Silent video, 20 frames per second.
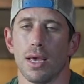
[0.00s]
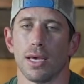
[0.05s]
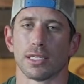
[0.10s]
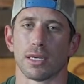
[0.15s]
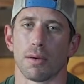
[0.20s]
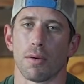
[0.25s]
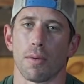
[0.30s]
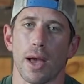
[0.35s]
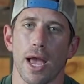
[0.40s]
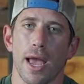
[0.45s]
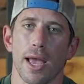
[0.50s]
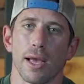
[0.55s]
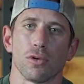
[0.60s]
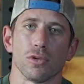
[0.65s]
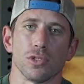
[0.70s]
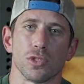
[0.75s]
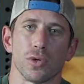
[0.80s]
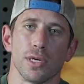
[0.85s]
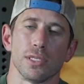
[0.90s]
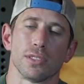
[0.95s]
some of my ankle
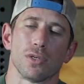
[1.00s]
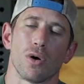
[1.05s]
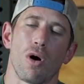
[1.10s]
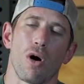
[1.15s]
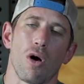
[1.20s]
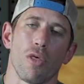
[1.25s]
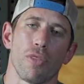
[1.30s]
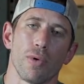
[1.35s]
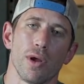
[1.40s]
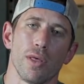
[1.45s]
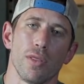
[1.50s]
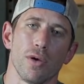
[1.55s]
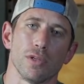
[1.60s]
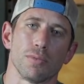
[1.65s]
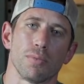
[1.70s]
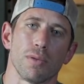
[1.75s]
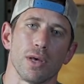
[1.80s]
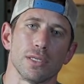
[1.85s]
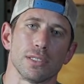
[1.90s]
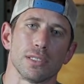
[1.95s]
joint. So all three of those
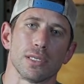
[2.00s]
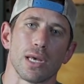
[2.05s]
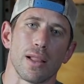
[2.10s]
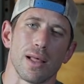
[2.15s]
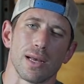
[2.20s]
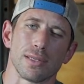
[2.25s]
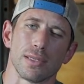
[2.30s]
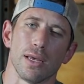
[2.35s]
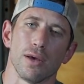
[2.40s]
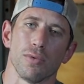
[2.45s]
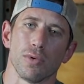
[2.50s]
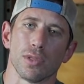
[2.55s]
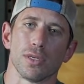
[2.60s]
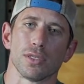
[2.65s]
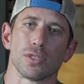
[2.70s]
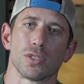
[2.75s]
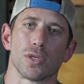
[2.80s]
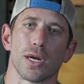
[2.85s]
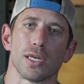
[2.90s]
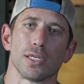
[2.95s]
places I like to hit with
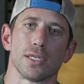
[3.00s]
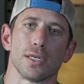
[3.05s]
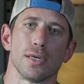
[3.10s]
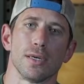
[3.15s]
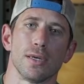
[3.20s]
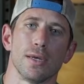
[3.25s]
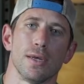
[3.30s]
this stretch.